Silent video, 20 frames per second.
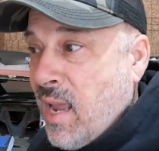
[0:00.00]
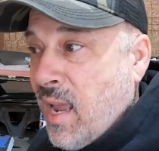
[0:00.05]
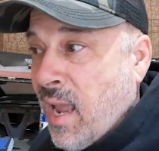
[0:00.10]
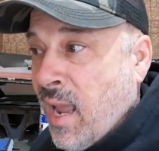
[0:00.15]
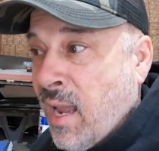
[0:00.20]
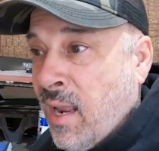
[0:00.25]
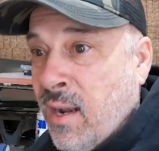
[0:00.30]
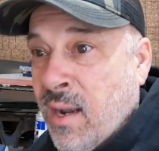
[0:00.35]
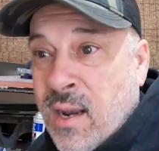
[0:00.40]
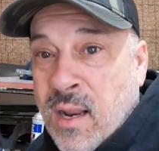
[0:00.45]

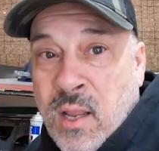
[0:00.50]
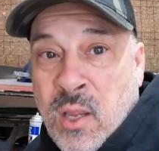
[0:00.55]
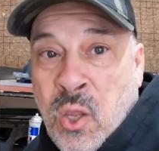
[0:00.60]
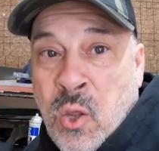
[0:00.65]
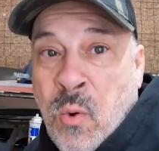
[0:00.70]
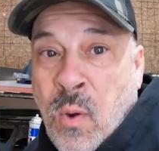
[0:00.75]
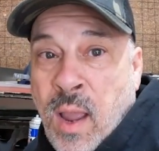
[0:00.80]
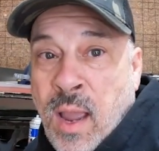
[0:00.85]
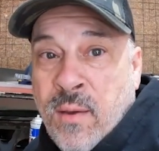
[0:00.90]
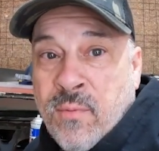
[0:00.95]
And
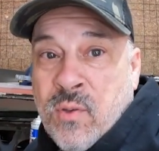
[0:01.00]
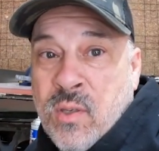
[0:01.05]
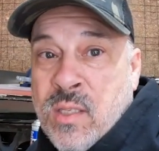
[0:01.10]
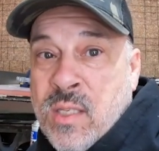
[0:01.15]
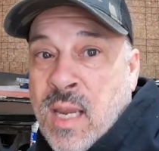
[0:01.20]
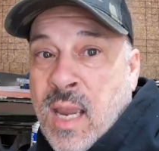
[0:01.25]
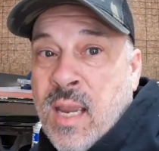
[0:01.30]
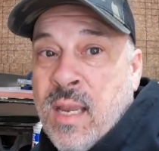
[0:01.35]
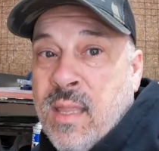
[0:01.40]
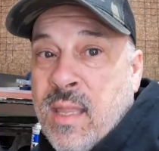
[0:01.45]
you have to
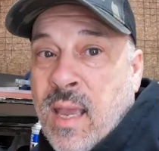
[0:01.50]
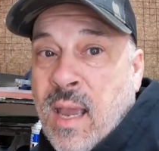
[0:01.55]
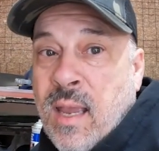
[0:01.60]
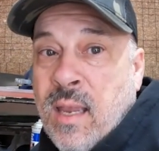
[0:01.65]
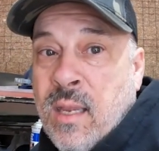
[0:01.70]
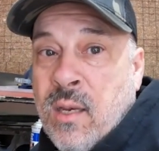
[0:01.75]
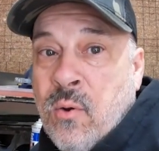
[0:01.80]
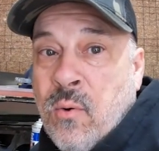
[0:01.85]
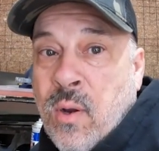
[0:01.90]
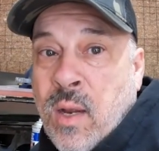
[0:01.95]
take that
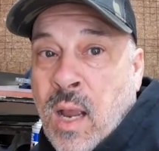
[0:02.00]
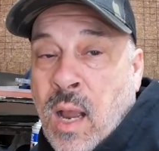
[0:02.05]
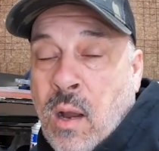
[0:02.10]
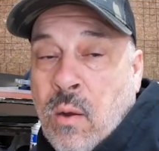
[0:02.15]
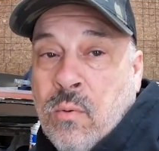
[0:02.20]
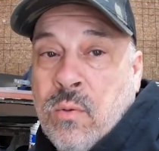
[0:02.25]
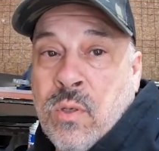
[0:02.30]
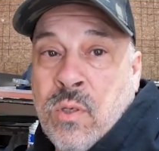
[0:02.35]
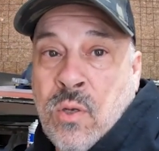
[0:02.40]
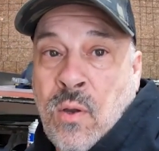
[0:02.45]
into
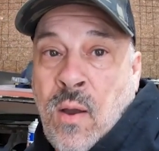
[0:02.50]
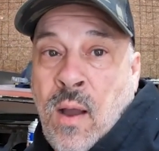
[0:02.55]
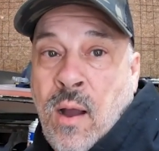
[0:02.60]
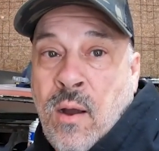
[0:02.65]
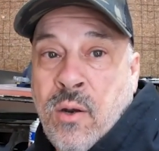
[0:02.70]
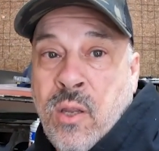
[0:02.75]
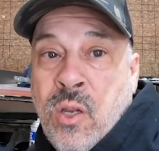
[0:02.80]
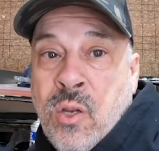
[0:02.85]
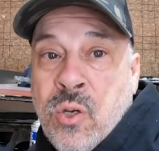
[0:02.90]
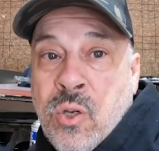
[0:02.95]
account. So
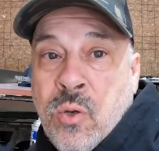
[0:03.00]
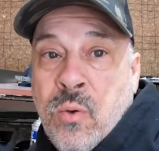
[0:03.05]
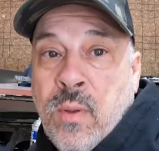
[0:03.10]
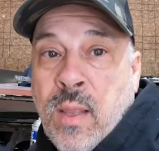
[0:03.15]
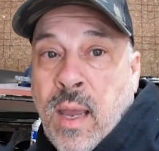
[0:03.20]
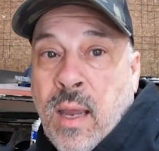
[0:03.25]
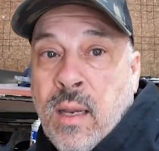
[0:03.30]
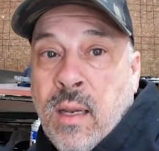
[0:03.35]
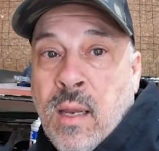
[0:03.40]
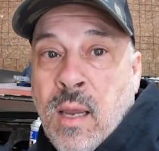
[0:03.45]
how do you do
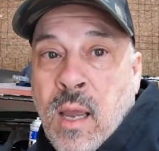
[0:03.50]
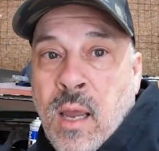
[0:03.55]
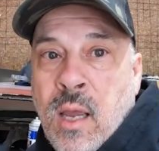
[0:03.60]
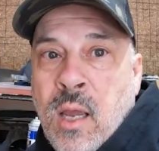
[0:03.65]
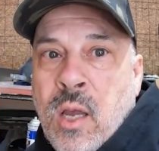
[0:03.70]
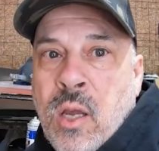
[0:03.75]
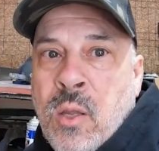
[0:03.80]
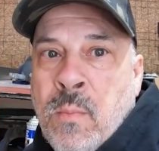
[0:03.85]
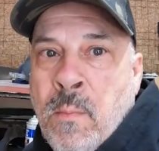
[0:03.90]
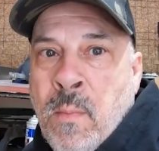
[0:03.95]
that?
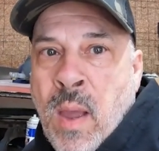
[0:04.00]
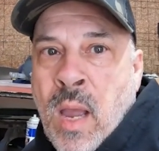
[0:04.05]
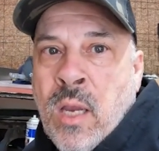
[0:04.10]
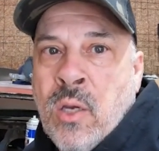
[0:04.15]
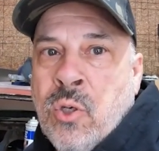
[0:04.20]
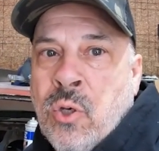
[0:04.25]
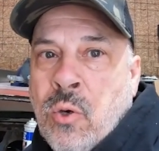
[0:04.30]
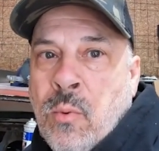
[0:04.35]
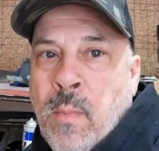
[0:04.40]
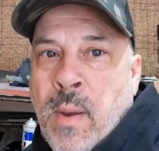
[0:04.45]

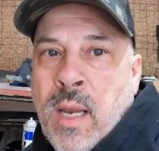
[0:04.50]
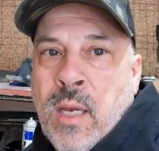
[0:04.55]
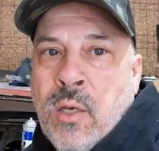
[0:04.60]
Measure.